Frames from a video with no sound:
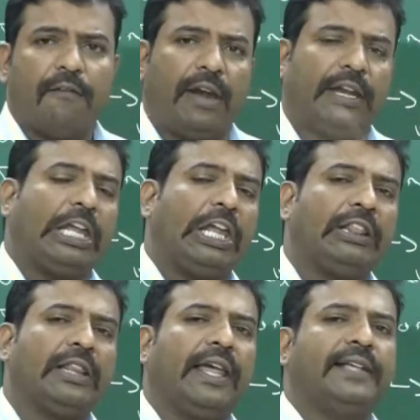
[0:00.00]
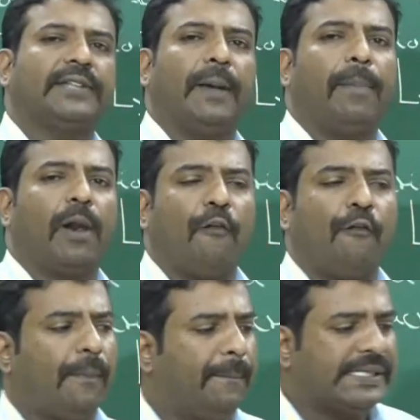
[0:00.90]
when I am taking the example
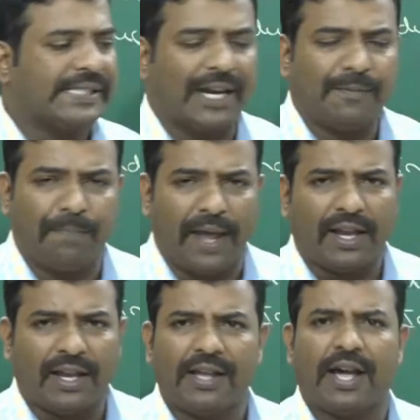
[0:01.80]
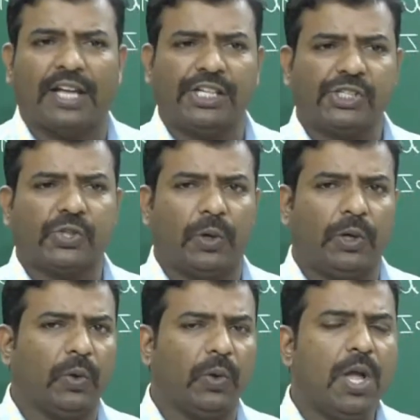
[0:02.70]
of a biscuit pack, I just
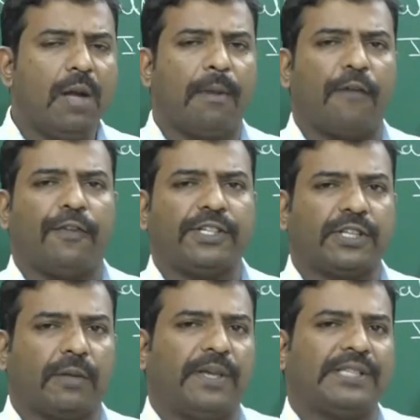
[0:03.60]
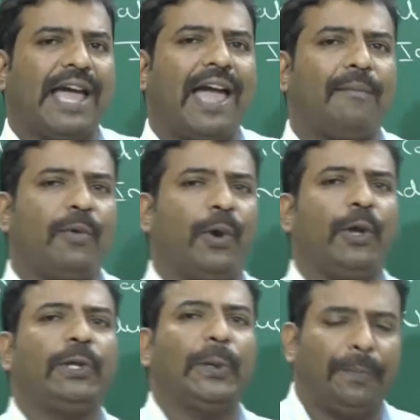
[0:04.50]
told you my first step is I am
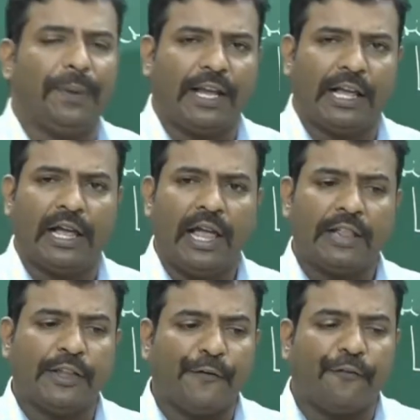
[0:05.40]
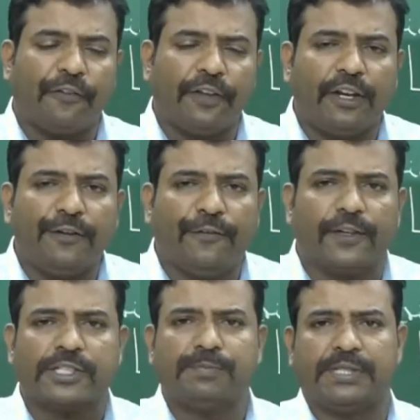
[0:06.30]
going to pick the very
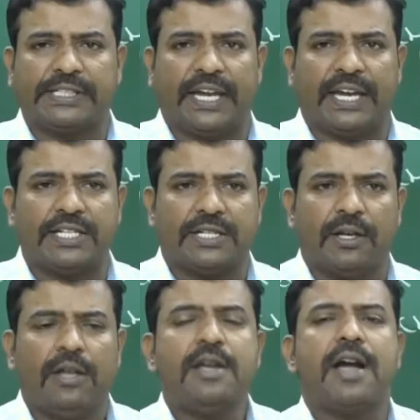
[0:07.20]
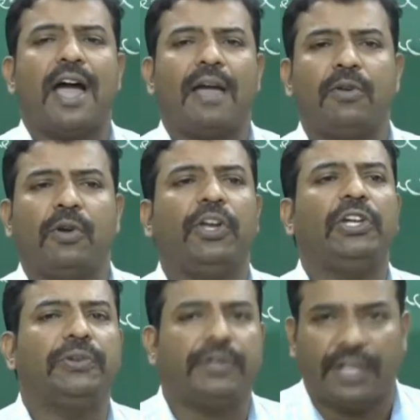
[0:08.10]
first biscuit, I am
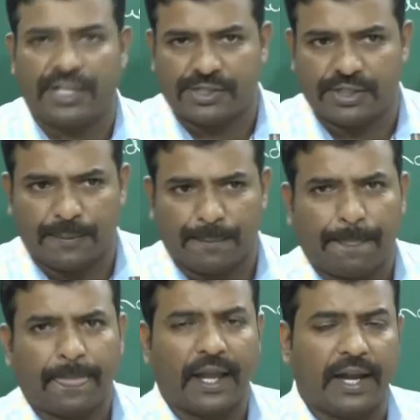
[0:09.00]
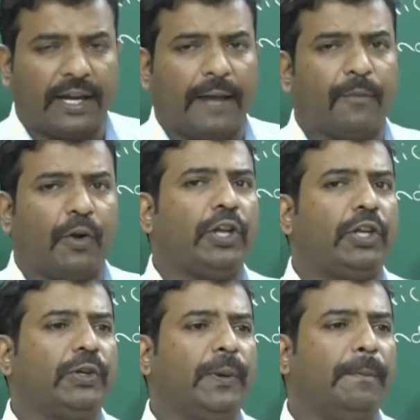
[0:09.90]
going to taste it, and I am
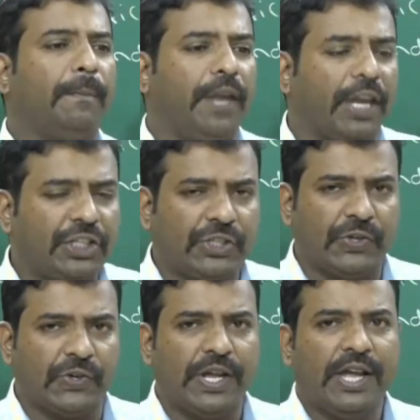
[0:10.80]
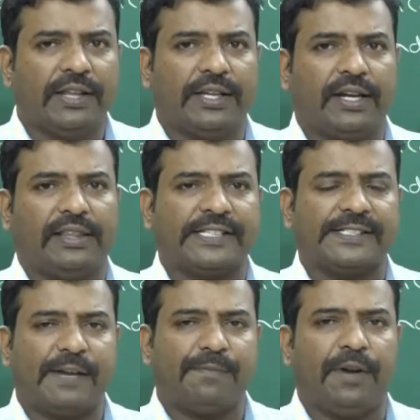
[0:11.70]
going to make sure that the
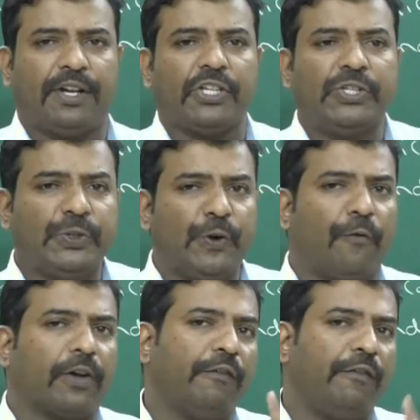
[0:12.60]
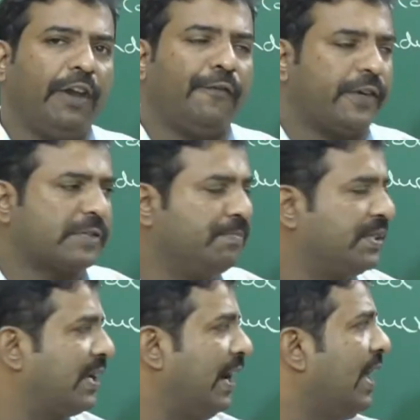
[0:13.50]
statement is true for the very first
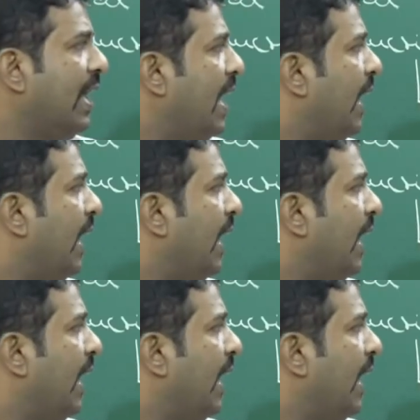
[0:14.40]
biscuit,